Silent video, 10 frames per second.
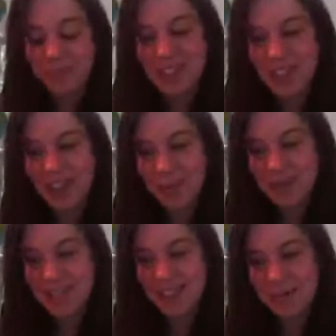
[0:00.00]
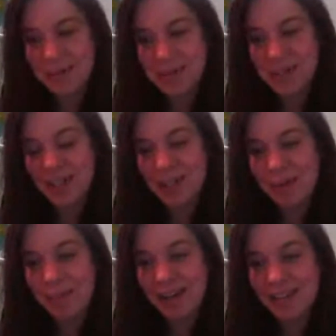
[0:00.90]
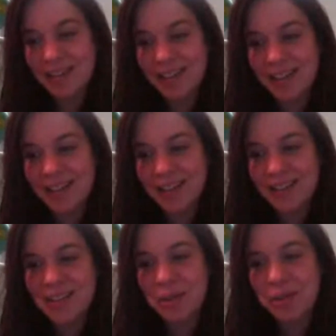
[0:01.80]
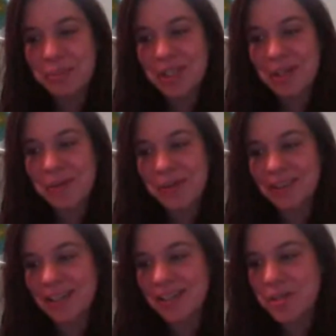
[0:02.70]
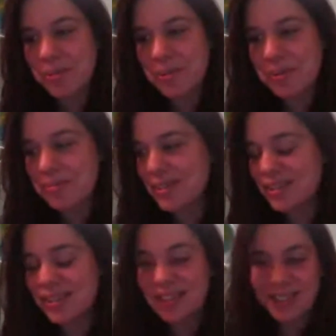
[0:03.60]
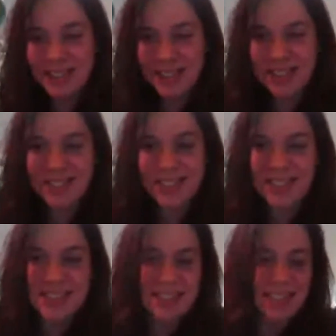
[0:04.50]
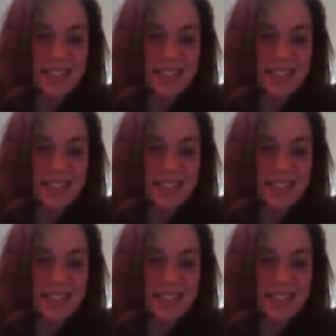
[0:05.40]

documents that we were talking about in the social media coordinators room and things.